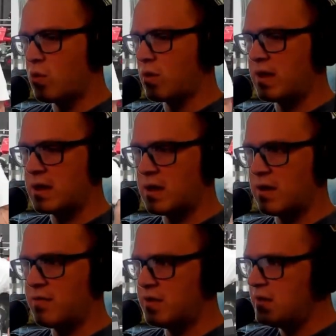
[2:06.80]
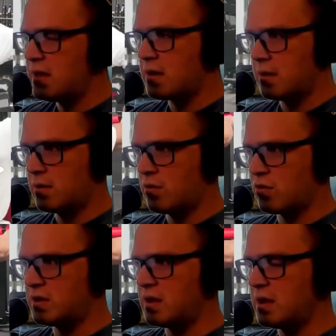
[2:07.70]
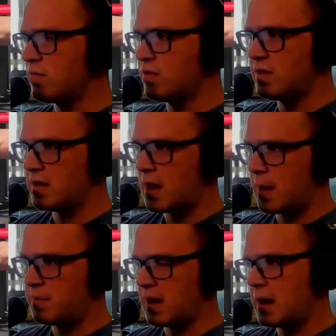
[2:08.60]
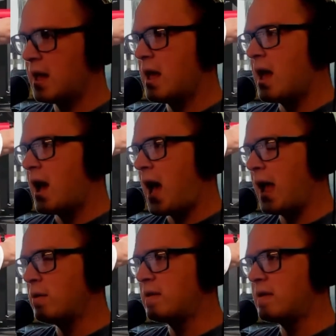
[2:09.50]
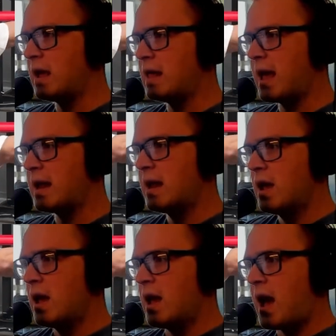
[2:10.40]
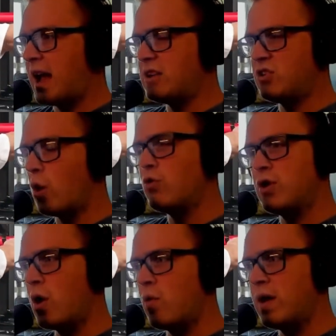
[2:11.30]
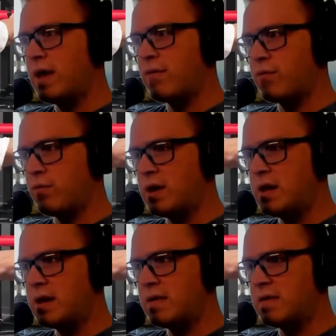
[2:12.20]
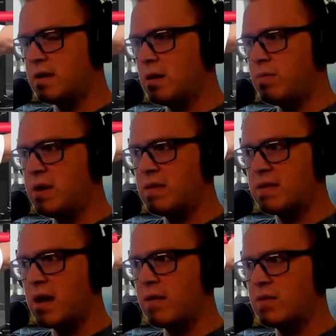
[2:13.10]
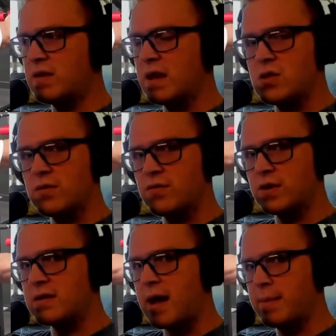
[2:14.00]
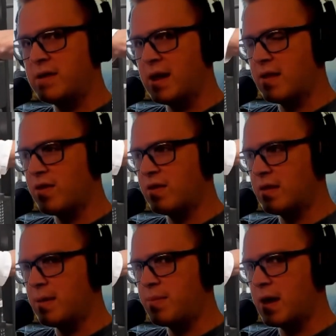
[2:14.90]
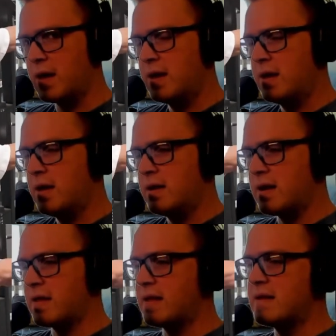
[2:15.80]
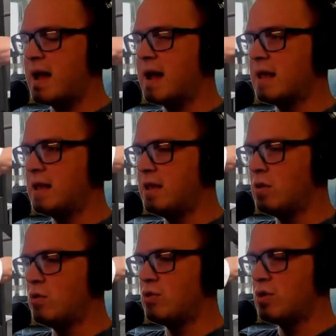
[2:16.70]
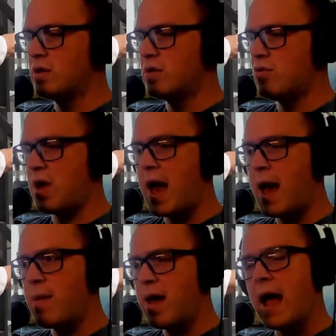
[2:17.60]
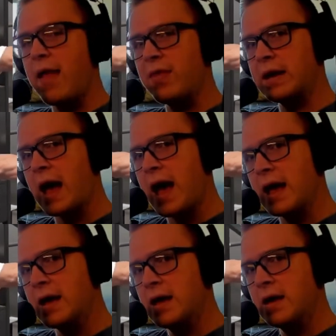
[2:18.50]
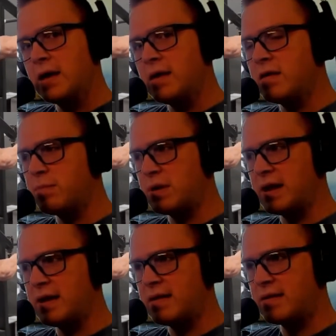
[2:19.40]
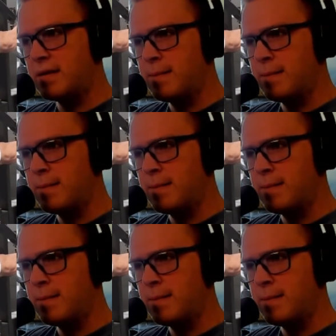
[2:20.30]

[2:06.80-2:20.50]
of like a physique critique, physique update, I would say that I don't know if Regan is going to be in this conversation for a top 10 at this Olympia. Now, that's not a huge jab at the guy. He's placed,